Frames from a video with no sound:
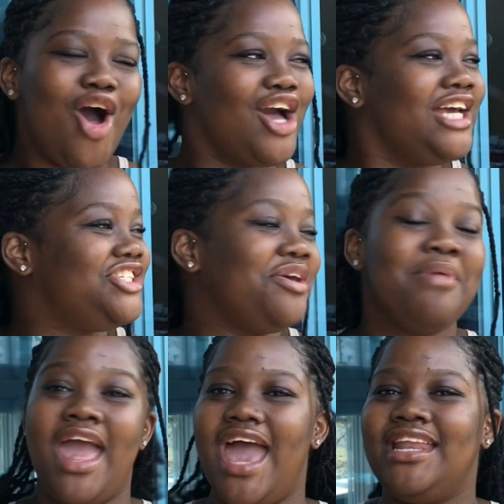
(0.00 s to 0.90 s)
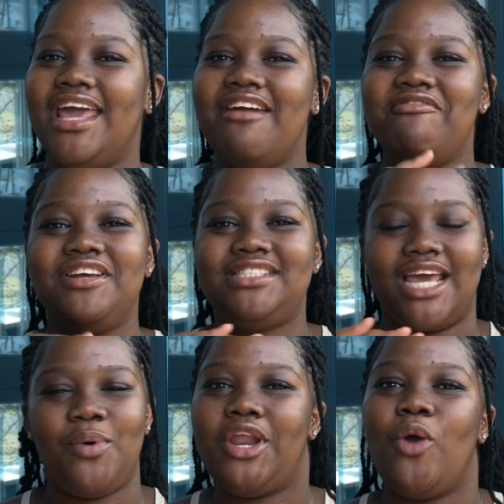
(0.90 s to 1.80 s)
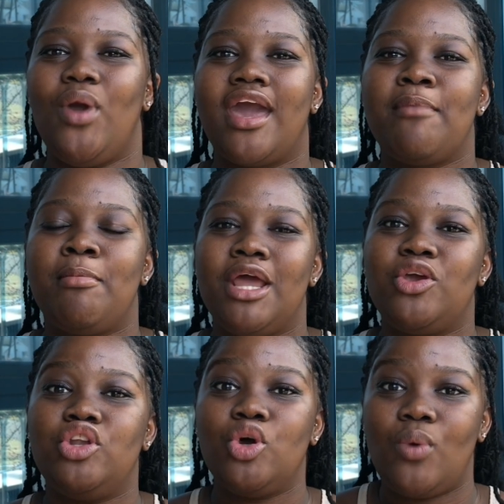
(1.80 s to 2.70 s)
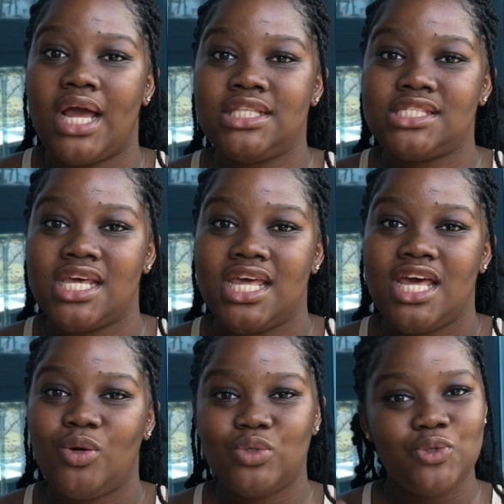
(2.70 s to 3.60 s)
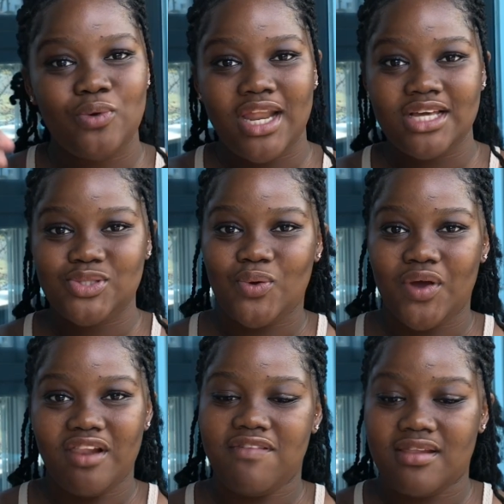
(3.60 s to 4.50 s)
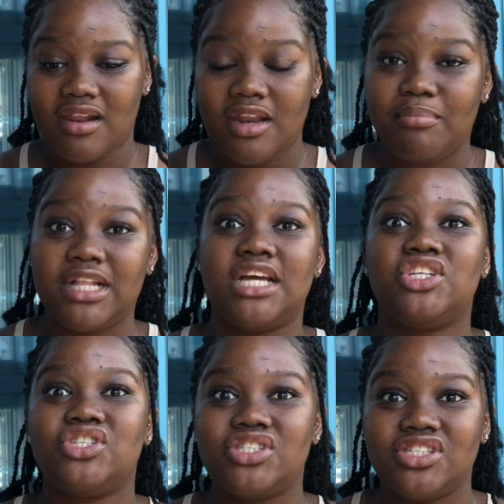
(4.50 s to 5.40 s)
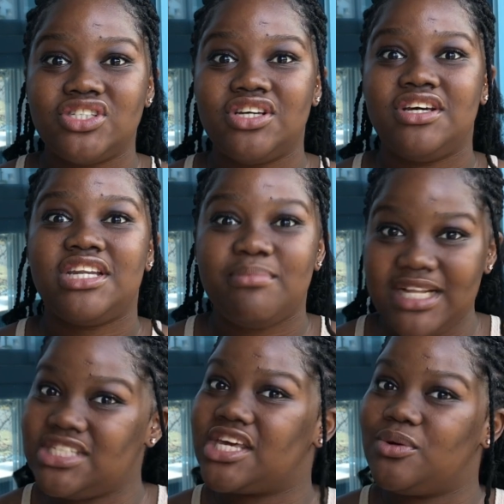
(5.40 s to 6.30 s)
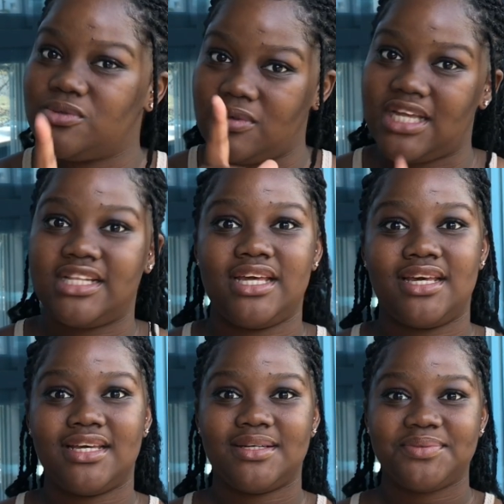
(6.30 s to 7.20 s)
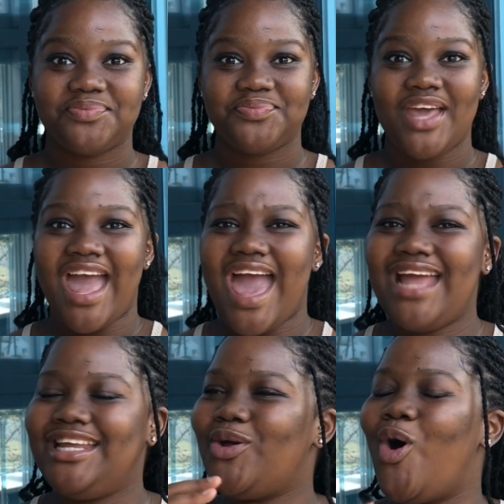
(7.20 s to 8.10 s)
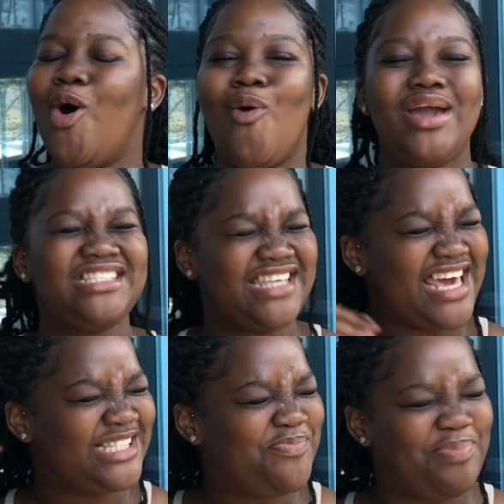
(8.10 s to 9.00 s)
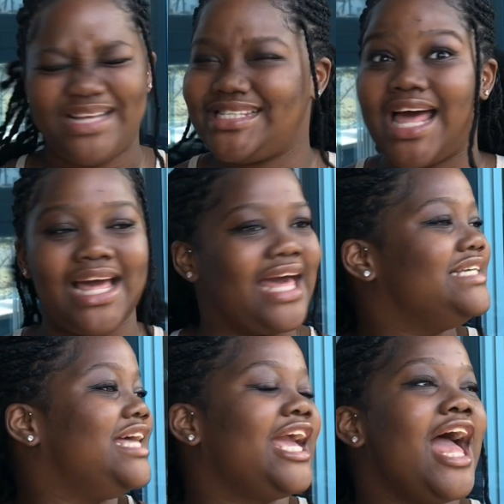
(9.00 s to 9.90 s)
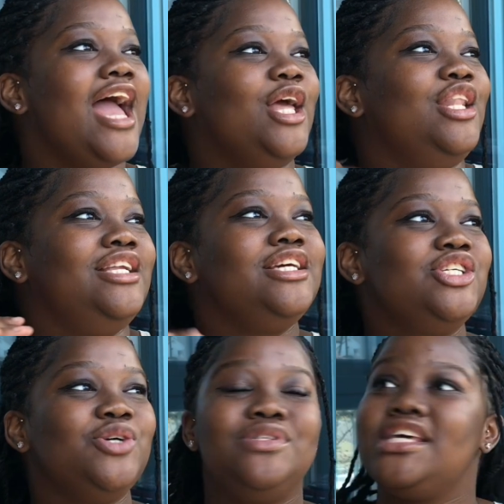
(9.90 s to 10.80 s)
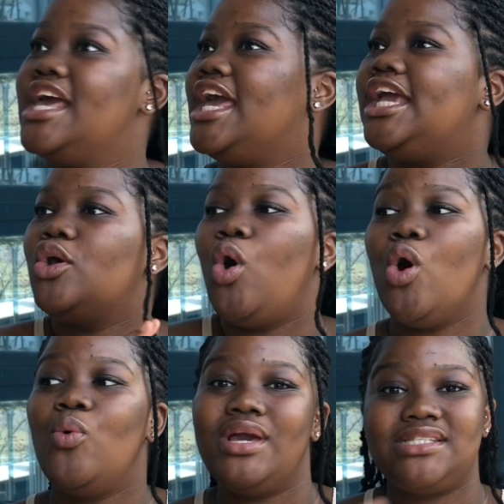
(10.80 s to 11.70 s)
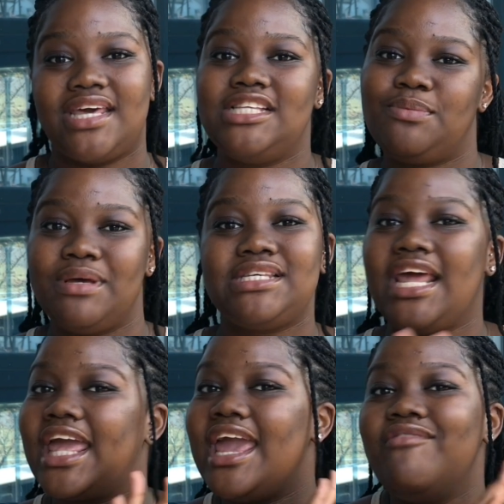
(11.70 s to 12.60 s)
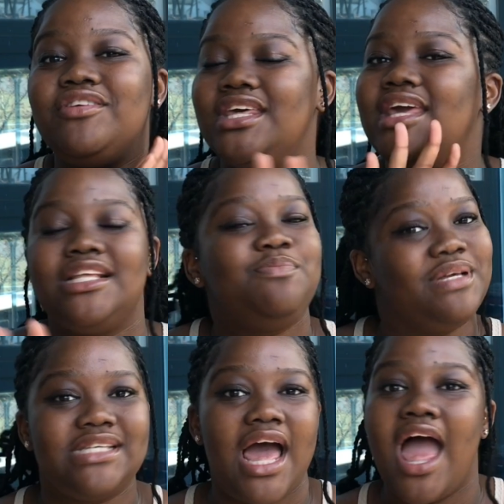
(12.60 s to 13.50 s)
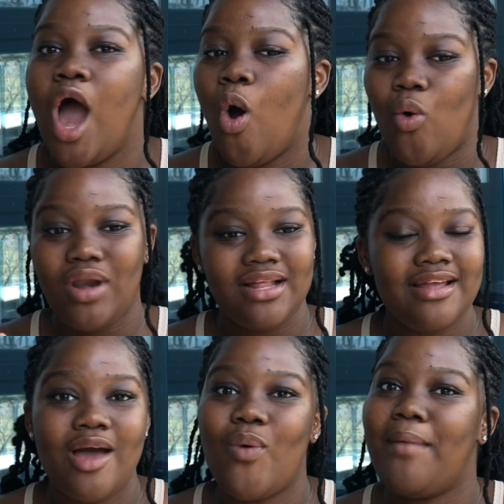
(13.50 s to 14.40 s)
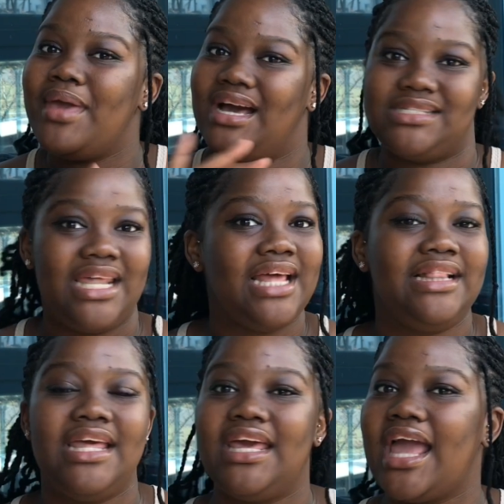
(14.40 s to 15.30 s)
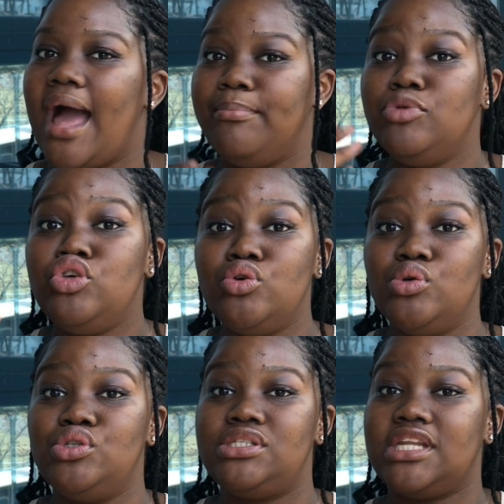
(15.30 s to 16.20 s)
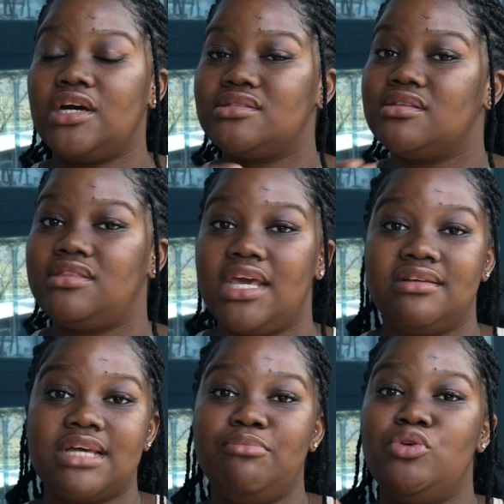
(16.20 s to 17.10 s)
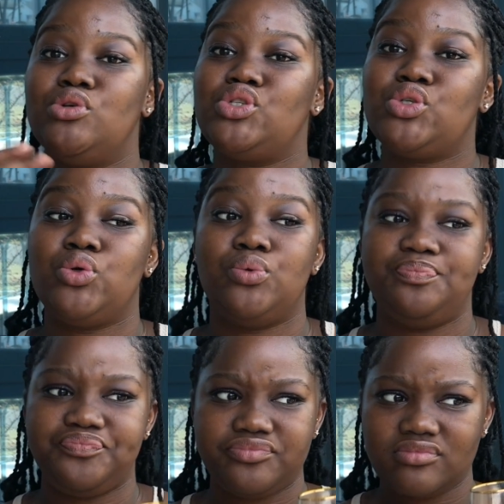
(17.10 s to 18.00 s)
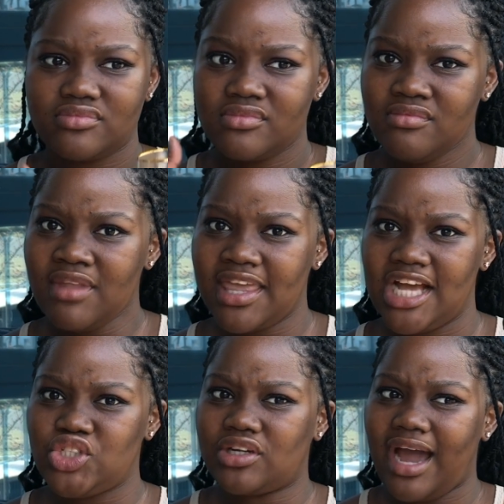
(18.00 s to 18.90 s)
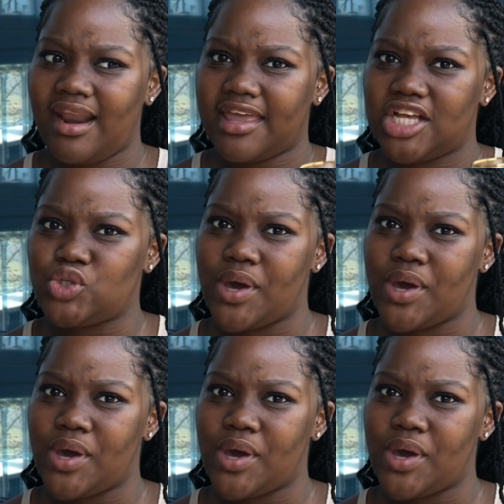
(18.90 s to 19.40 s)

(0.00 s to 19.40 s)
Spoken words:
conquered shit. And every day when I wake up, I'm like, you know what? Usuku la izolo ngilifana la namhlanje. Namhlanje ngeke uzulahleke. And it always gets better, guys. Like, I think you should say, it always gets better. Like, everything gets better. I'm used now to things. I'm used to. So it's